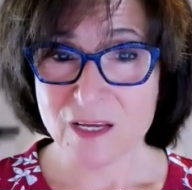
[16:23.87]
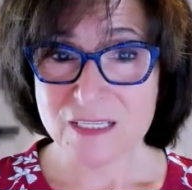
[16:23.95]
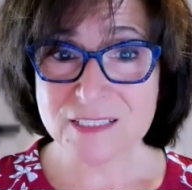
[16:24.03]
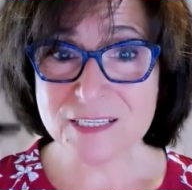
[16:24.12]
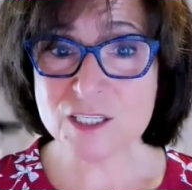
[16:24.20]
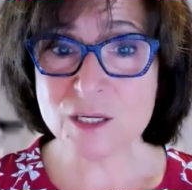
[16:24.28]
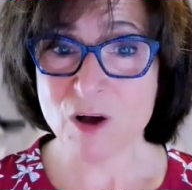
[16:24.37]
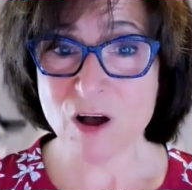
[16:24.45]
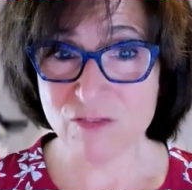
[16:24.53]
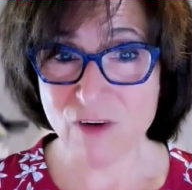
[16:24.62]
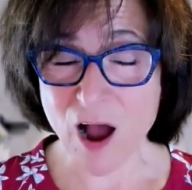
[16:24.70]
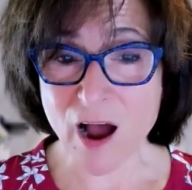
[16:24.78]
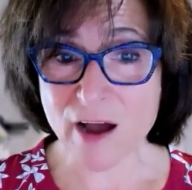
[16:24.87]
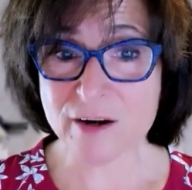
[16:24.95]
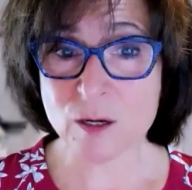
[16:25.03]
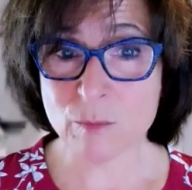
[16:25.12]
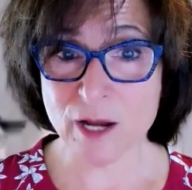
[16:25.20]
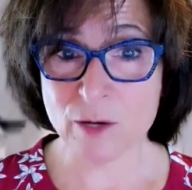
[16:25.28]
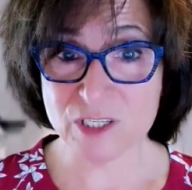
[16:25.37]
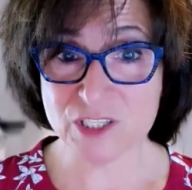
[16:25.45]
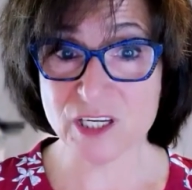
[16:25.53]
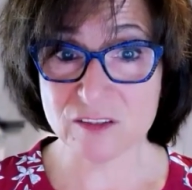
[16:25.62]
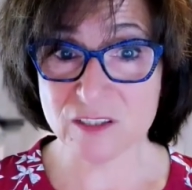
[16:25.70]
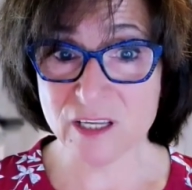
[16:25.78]
system of honor by which
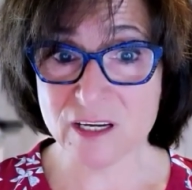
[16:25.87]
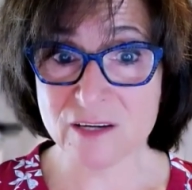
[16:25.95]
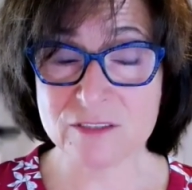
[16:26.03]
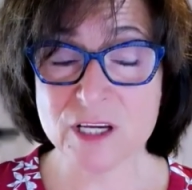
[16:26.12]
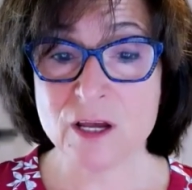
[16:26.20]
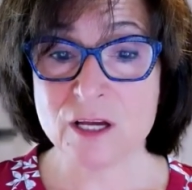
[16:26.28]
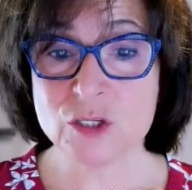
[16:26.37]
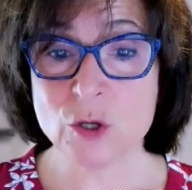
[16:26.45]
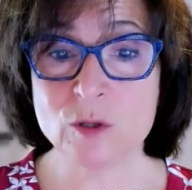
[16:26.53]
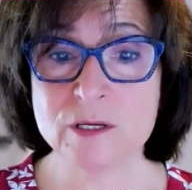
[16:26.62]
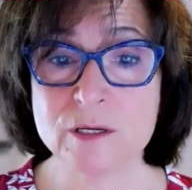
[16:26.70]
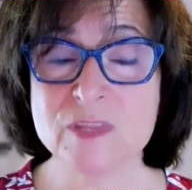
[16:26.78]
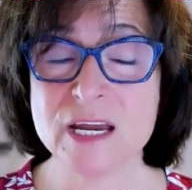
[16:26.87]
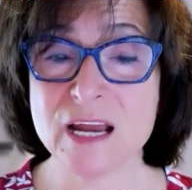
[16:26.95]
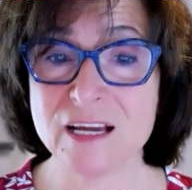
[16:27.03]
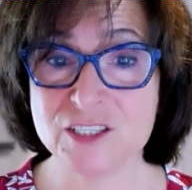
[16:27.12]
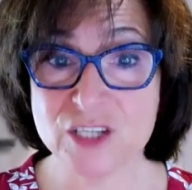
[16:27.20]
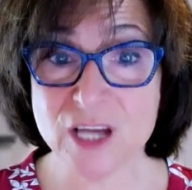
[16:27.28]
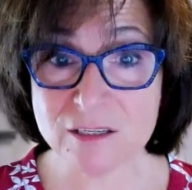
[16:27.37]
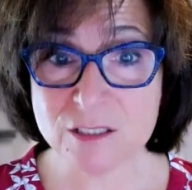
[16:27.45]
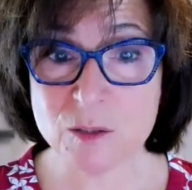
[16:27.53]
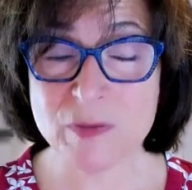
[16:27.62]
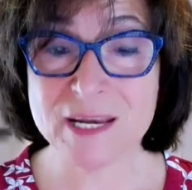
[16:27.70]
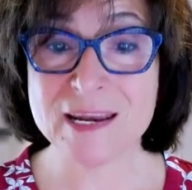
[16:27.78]
he lived told him that a
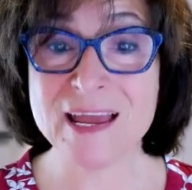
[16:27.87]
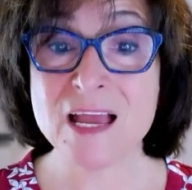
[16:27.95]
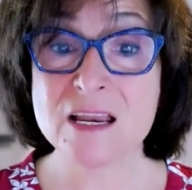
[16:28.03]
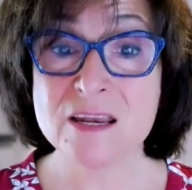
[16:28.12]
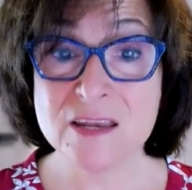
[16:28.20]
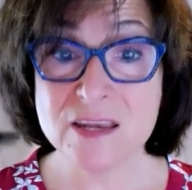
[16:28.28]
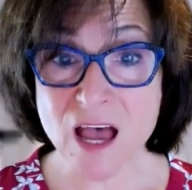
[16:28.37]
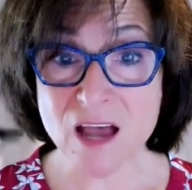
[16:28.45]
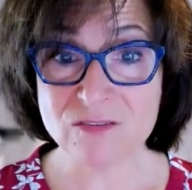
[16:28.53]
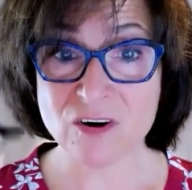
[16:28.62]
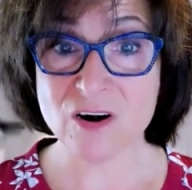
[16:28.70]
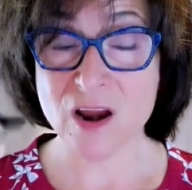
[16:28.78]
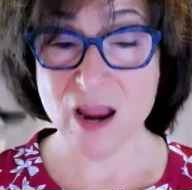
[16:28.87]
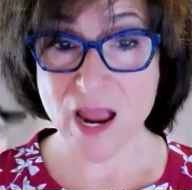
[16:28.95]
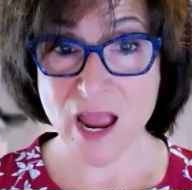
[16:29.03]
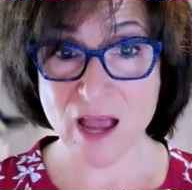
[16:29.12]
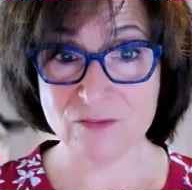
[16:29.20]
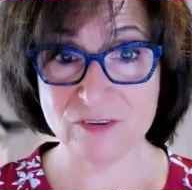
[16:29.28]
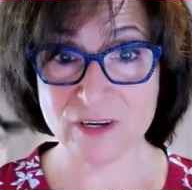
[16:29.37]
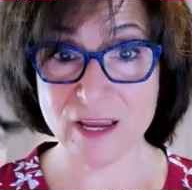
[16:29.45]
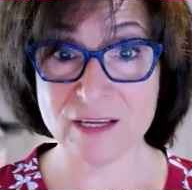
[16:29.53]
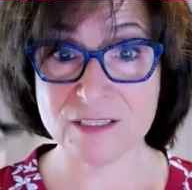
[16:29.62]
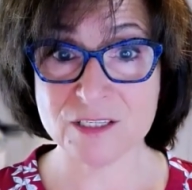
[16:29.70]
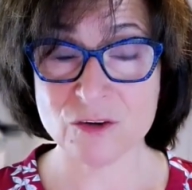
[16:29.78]
gentleman never
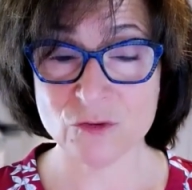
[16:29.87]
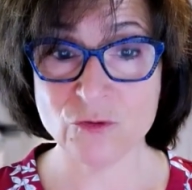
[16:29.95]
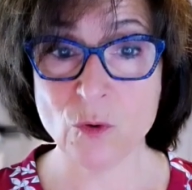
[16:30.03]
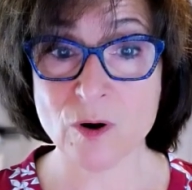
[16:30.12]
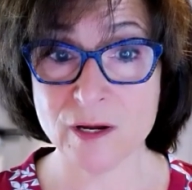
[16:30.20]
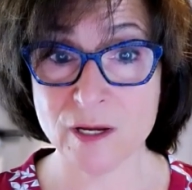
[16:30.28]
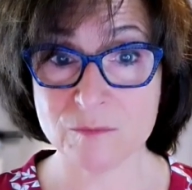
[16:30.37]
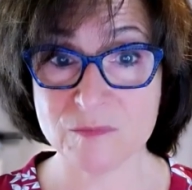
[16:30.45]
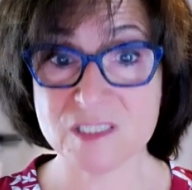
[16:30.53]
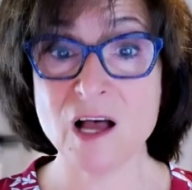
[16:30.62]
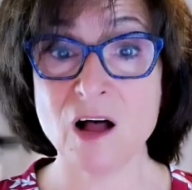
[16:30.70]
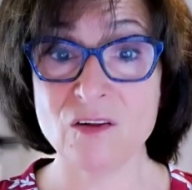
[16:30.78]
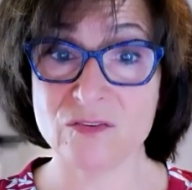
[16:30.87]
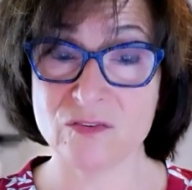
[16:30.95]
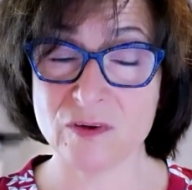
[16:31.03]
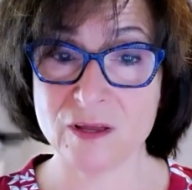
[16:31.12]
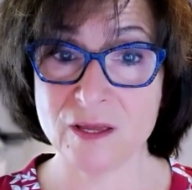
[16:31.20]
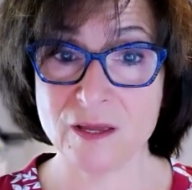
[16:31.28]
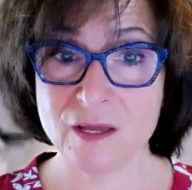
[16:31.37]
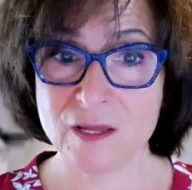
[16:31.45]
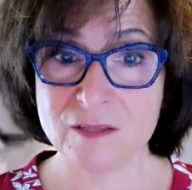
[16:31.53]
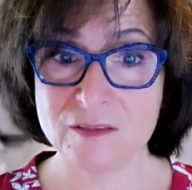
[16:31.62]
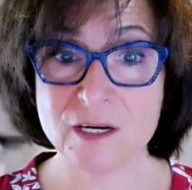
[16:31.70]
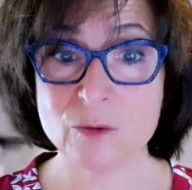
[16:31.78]
advocates for himself,
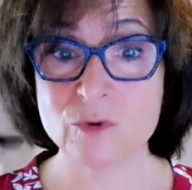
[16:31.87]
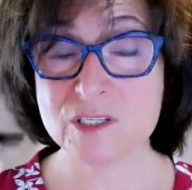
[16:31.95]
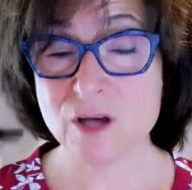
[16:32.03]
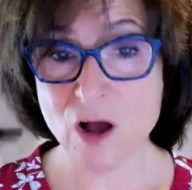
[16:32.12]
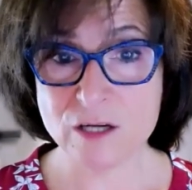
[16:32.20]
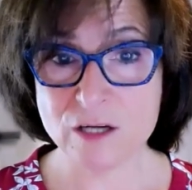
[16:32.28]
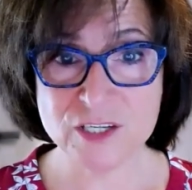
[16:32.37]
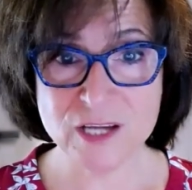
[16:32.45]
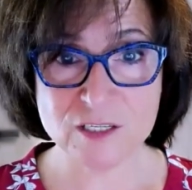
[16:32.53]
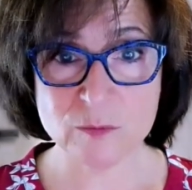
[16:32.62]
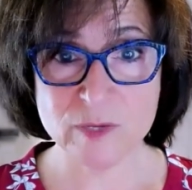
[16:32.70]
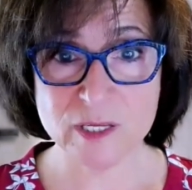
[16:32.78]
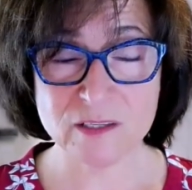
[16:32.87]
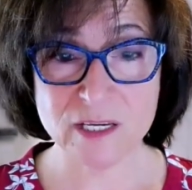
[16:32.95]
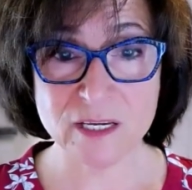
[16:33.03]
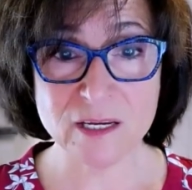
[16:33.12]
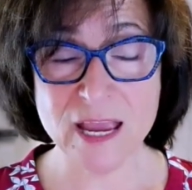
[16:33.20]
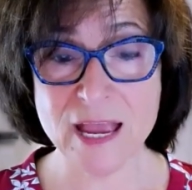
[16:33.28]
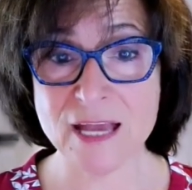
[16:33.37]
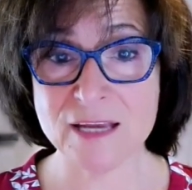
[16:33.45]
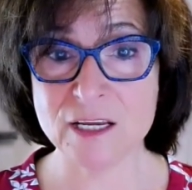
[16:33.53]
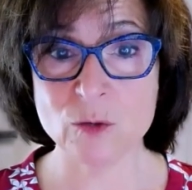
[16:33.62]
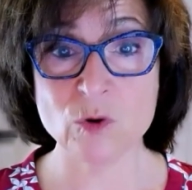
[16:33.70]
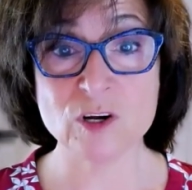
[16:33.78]
that it was ungentlemanly
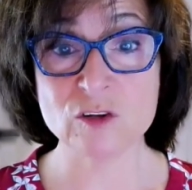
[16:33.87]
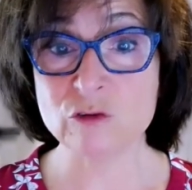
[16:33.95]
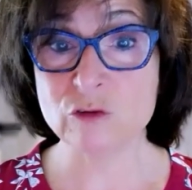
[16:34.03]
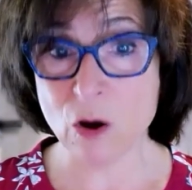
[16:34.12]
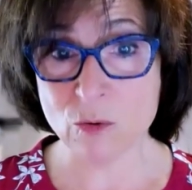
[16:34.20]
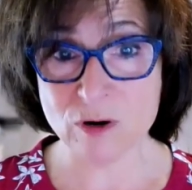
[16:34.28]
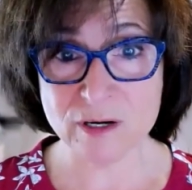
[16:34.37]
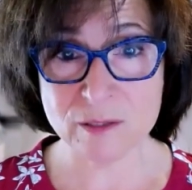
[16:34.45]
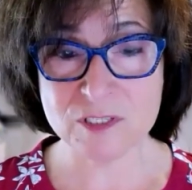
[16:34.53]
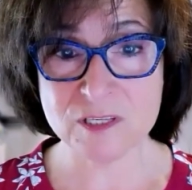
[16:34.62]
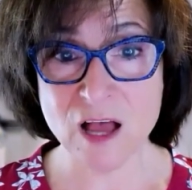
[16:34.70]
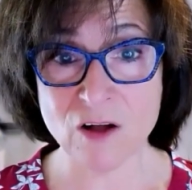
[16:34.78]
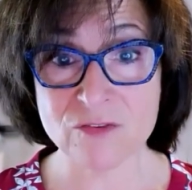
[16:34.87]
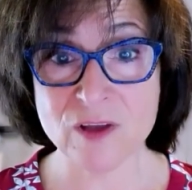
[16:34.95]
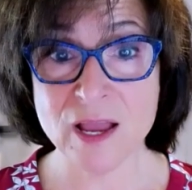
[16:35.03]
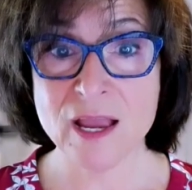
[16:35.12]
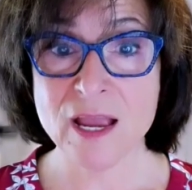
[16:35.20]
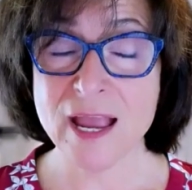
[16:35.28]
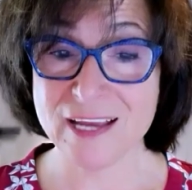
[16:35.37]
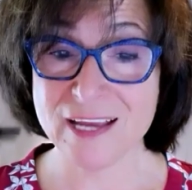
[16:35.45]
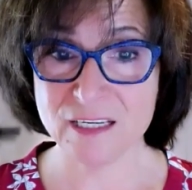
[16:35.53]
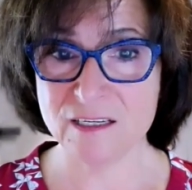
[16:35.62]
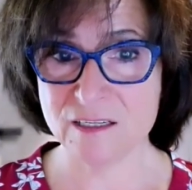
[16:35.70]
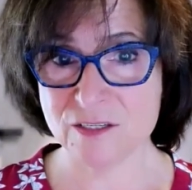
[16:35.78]
and it would lower himself, and
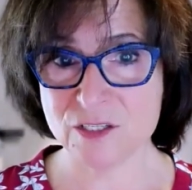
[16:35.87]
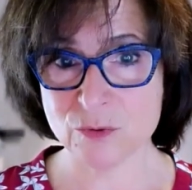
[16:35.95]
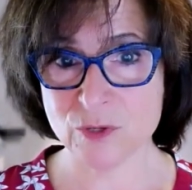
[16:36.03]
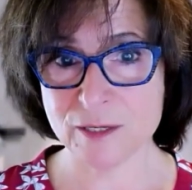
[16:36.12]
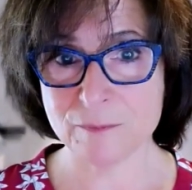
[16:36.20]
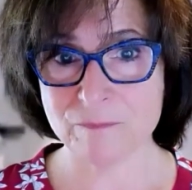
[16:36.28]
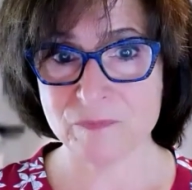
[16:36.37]
he didn't do it.